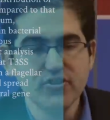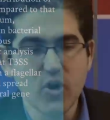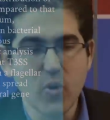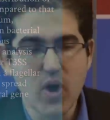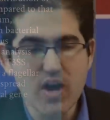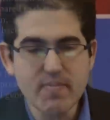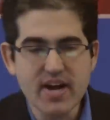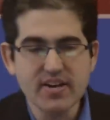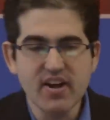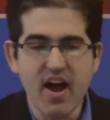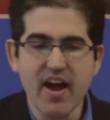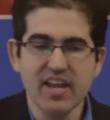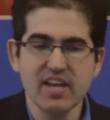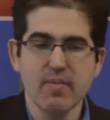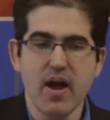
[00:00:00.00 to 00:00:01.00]
So what am I
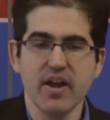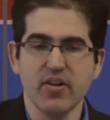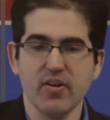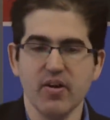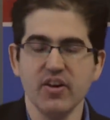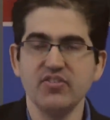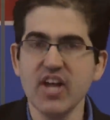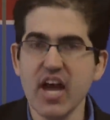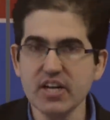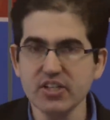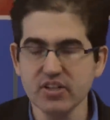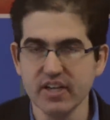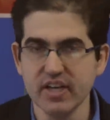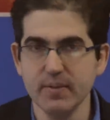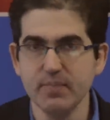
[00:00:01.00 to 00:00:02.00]
talking about here?
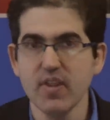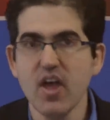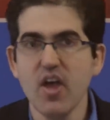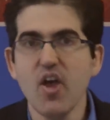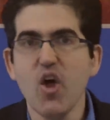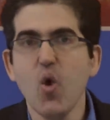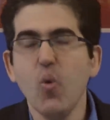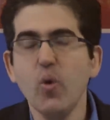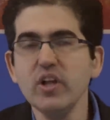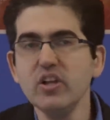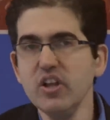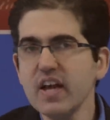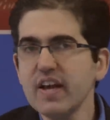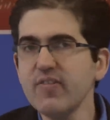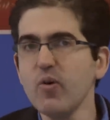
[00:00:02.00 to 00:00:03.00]
Essentially, when you
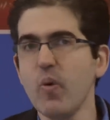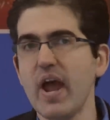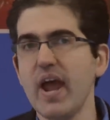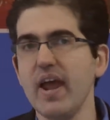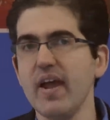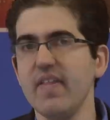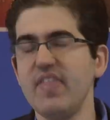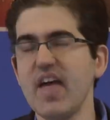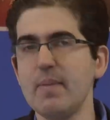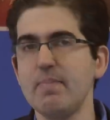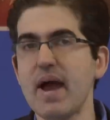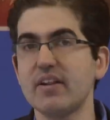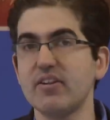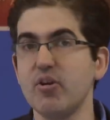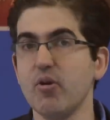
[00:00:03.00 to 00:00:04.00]
look at the way that
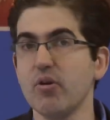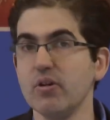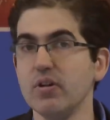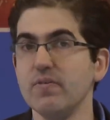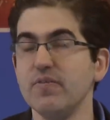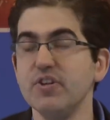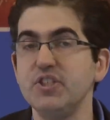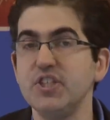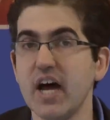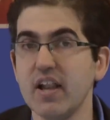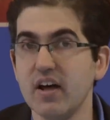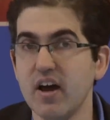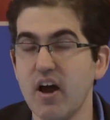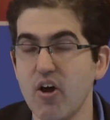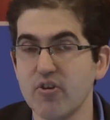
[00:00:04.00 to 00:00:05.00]
bacterial
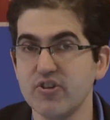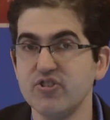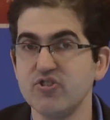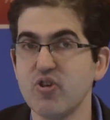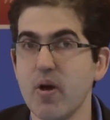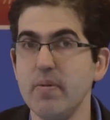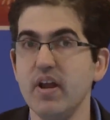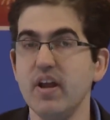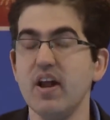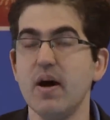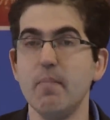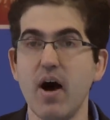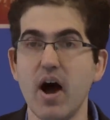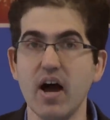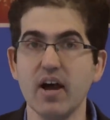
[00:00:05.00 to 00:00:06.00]
flagella are distributed
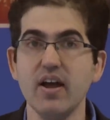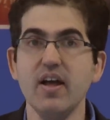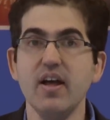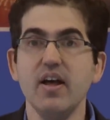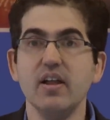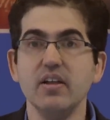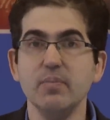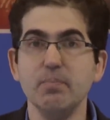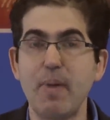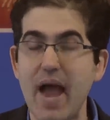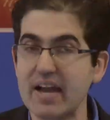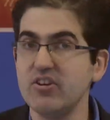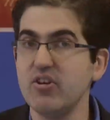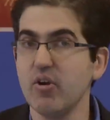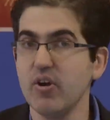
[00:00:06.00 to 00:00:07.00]
among
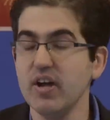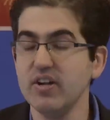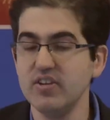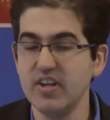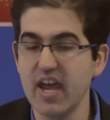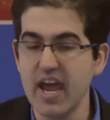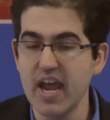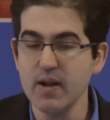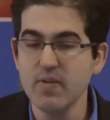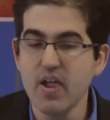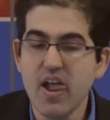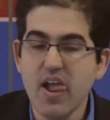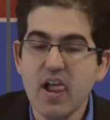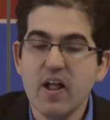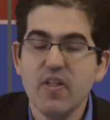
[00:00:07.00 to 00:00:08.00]
bacteria today,
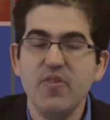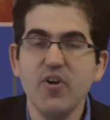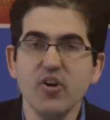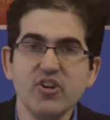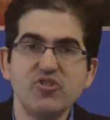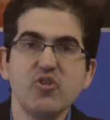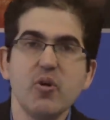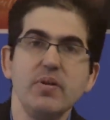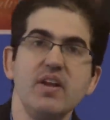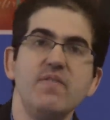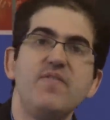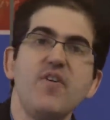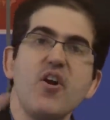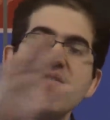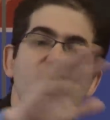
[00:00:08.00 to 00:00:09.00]
they're
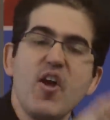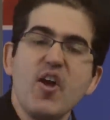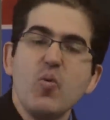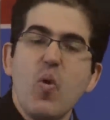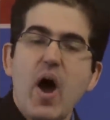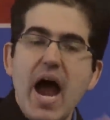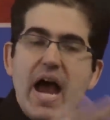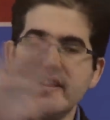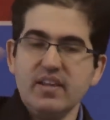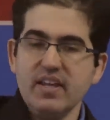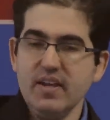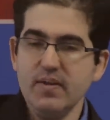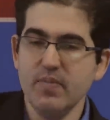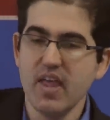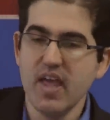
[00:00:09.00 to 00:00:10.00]
distributed very, very widely.
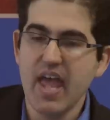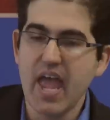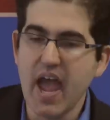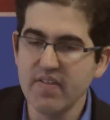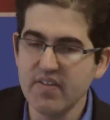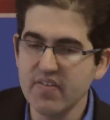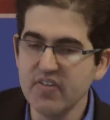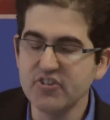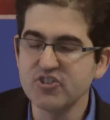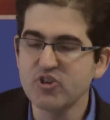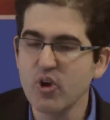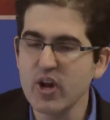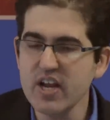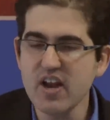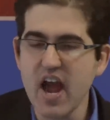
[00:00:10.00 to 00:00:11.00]
And in this
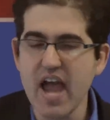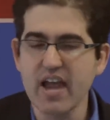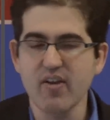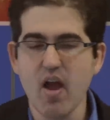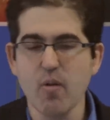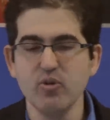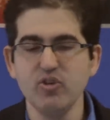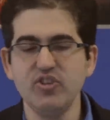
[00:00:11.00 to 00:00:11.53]
tree diagram you